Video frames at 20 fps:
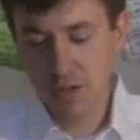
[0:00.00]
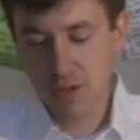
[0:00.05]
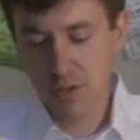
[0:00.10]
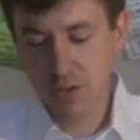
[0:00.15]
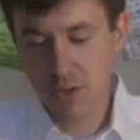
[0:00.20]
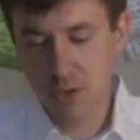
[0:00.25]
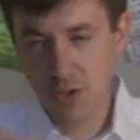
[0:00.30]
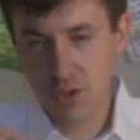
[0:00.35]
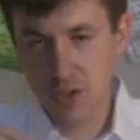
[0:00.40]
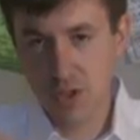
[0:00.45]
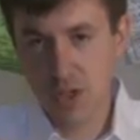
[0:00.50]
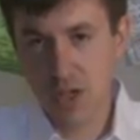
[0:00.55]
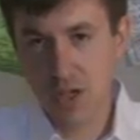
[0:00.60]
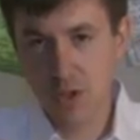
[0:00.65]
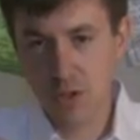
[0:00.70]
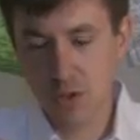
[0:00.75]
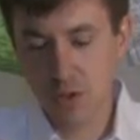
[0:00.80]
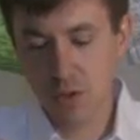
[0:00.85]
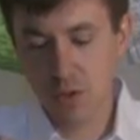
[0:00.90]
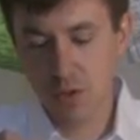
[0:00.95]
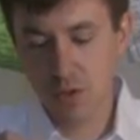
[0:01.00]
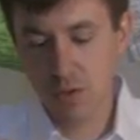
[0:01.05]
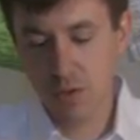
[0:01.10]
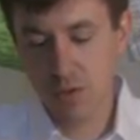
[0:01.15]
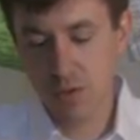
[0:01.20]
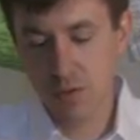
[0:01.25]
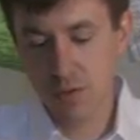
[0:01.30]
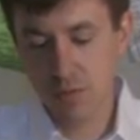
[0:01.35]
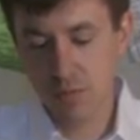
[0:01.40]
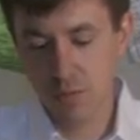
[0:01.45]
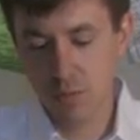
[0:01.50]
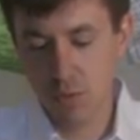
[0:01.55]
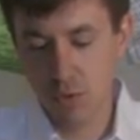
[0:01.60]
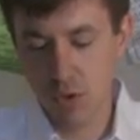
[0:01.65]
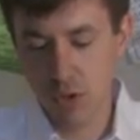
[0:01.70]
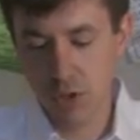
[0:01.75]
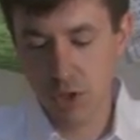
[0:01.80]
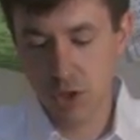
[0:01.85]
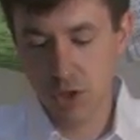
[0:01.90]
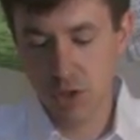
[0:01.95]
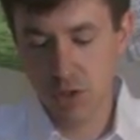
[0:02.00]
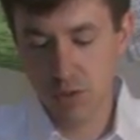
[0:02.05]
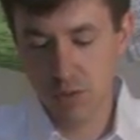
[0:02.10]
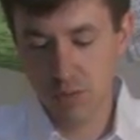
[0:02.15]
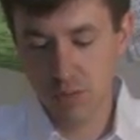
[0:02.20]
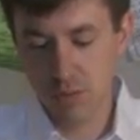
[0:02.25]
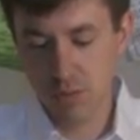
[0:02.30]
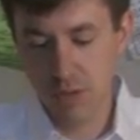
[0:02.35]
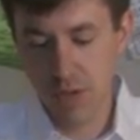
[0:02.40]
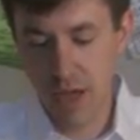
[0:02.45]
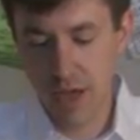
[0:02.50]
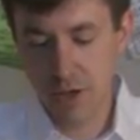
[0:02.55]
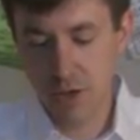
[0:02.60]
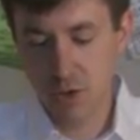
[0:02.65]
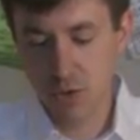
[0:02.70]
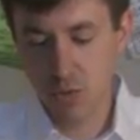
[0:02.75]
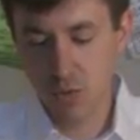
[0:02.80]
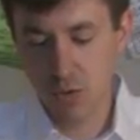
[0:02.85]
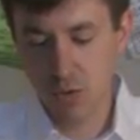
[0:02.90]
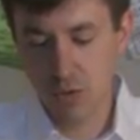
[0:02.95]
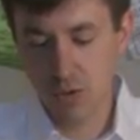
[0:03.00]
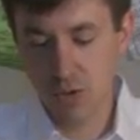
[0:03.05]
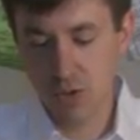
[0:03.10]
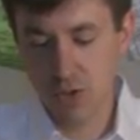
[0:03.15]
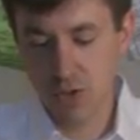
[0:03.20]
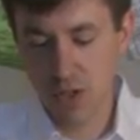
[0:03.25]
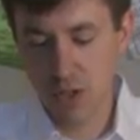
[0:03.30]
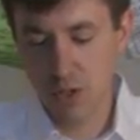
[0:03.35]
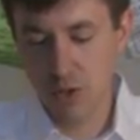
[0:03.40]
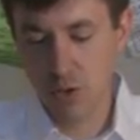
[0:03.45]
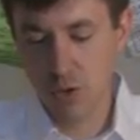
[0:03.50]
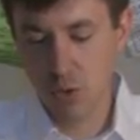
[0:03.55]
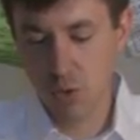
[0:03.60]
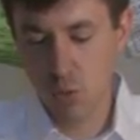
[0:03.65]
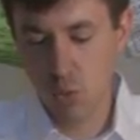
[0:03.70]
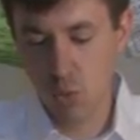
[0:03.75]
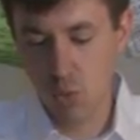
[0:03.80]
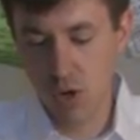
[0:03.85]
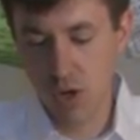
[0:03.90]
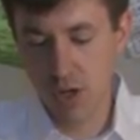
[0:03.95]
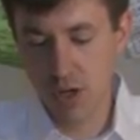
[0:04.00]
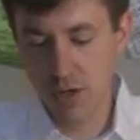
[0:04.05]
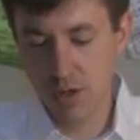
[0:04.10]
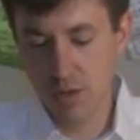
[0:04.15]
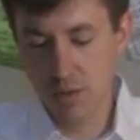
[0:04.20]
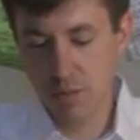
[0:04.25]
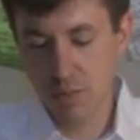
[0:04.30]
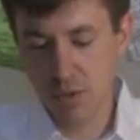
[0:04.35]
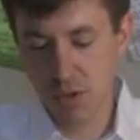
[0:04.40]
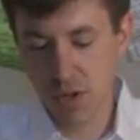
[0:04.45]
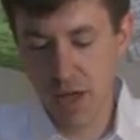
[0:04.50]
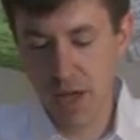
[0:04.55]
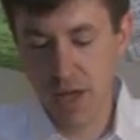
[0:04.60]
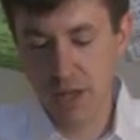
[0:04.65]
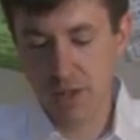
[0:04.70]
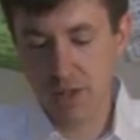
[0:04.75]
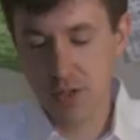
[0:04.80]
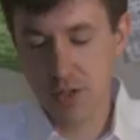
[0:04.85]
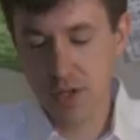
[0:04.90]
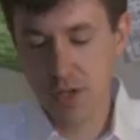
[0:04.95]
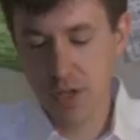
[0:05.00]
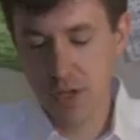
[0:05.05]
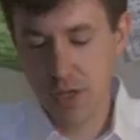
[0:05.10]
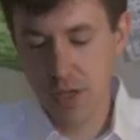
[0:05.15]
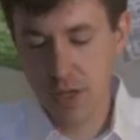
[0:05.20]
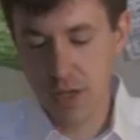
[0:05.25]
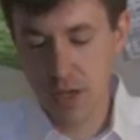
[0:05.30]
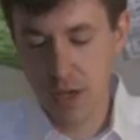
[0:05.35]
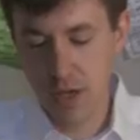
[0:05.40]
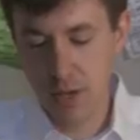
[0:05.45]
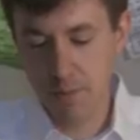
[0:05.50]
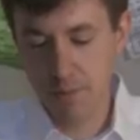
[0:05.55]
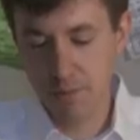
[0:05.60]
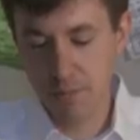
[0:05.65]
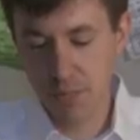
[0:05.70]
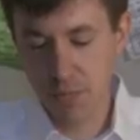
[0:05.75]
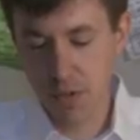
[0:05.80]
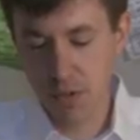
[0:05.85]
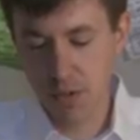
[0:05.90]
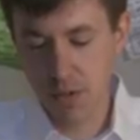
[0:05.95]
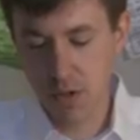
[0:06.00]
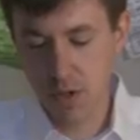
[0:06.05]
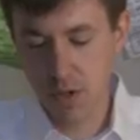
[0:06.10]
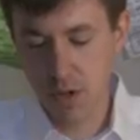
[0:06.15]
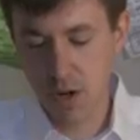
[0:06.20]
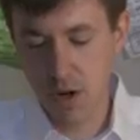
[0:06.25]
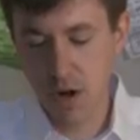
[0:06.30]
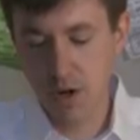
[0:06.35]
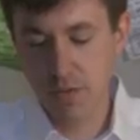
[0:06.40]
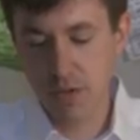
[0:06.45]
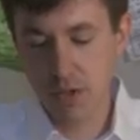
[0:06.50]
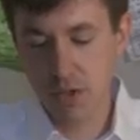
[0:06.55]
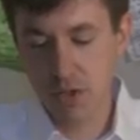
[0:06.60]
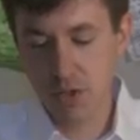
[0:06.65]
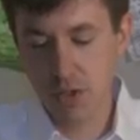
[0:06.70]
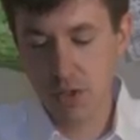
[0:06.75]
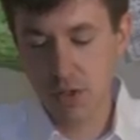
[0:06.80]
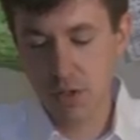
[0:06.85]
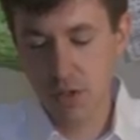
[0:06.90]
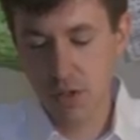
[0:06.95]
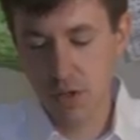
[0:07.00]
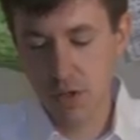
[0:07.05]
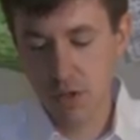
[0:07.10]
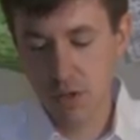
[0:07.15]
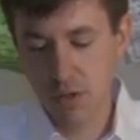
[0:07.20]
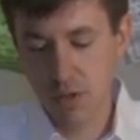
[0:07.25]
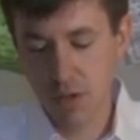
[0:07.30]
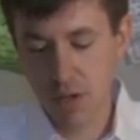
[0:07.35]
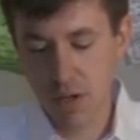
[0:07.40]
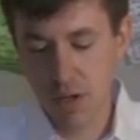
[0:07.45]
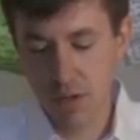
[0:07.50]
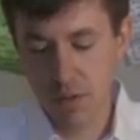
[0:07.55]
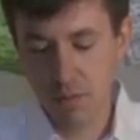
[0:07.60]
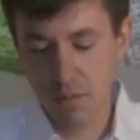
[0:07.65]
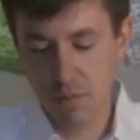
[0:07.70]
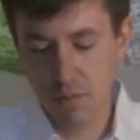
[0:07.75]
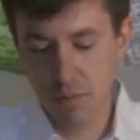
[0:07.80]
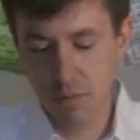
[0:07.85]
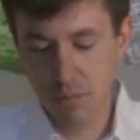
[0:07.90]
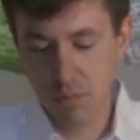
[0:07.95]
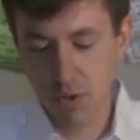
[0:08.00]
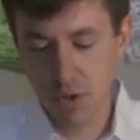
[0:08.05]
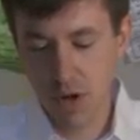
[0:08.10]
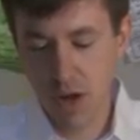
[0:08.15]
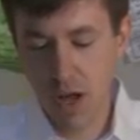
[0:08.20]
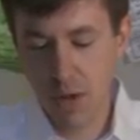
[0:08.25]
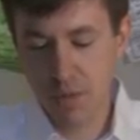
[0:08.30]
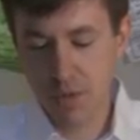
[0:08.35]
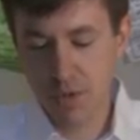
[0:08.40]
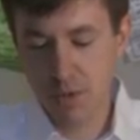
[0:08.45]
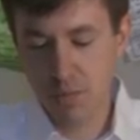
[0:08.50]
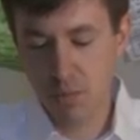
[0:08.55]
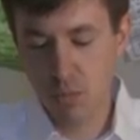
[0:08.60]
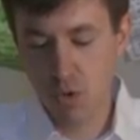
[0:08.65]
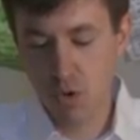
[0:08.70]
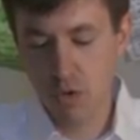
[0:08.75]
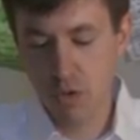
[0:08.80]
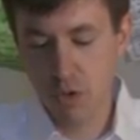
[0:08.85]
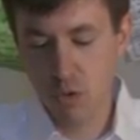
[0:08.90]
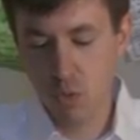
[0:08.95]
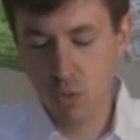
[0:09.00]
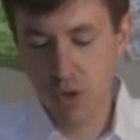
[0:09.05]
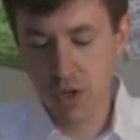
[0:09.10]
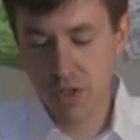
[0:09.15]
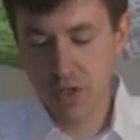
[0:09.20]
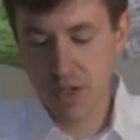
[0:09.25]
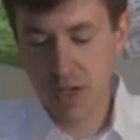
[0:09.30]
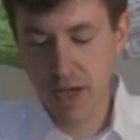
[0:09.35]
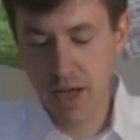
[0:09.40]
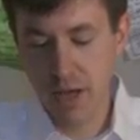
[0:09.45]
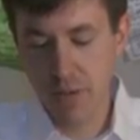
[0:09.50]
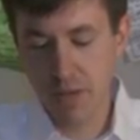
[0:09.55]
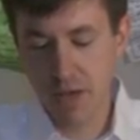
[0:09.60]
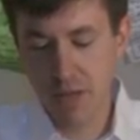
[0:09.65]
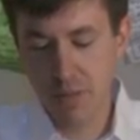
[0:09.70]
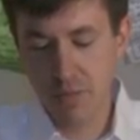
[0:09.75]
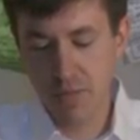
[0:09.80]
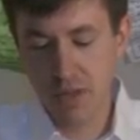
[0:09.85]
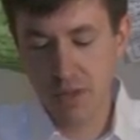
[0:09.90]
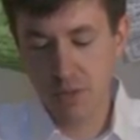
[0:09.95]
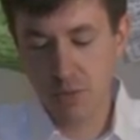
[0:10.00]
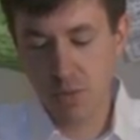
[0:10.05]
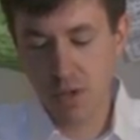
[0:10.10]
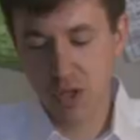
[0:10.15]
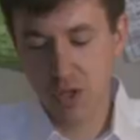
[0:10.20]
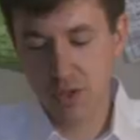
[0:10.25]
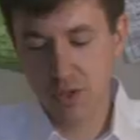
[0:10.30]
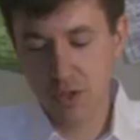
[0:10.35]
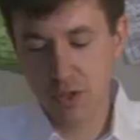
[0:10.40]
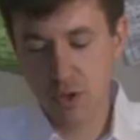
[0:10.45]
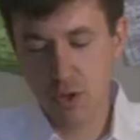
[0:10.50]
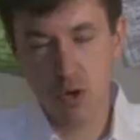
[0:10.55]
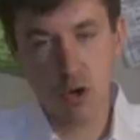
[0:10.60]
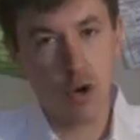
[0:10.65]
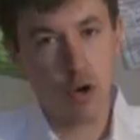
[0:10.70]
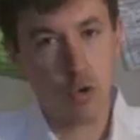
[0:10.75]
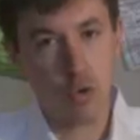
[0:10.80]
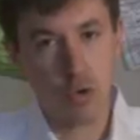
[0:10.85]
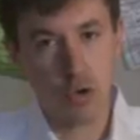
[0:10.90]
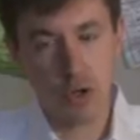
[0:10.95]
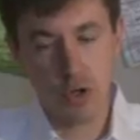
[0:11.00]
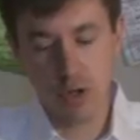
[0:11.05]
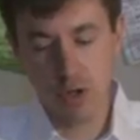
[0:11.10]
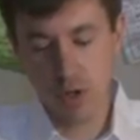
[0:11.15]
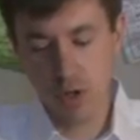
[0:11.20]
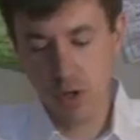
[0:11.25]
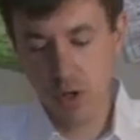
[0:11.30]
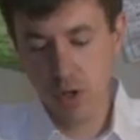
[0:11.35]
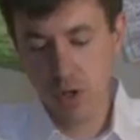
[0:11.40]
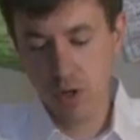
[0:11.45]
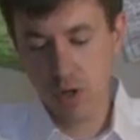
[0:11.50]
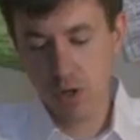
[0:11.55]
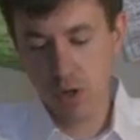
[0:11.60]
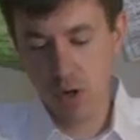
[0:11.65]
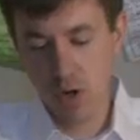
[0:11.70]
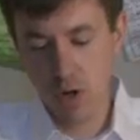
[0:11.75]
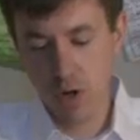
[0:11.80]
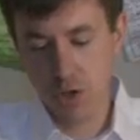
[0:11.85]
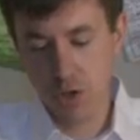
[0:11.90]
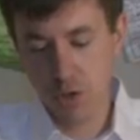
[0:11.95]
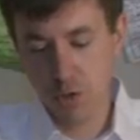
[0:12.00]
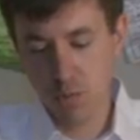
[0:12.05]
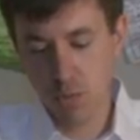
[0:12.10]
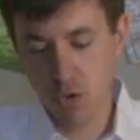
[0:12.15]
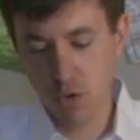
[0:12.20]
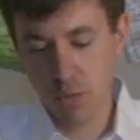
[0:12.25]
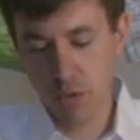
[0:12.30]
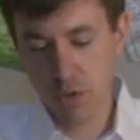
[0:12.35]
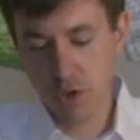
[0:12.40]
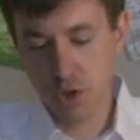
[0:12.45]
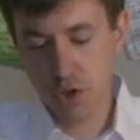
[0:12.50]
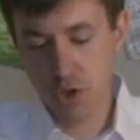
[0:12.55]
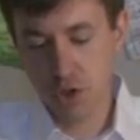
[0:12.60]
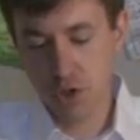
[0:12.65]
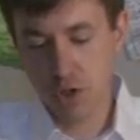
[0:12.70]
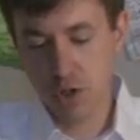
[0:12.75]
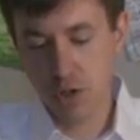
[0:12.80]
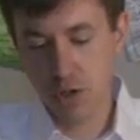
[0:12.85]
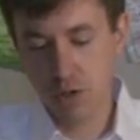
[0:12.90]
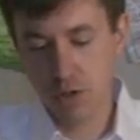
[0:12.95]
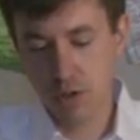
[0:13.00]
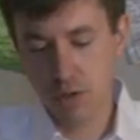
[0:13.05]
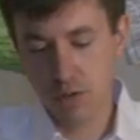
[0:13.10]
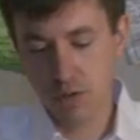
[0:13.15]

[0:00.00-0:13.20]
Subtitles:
single bush, actual single one plant, harvested perhaps more than one time, and because these are older, larger, more mature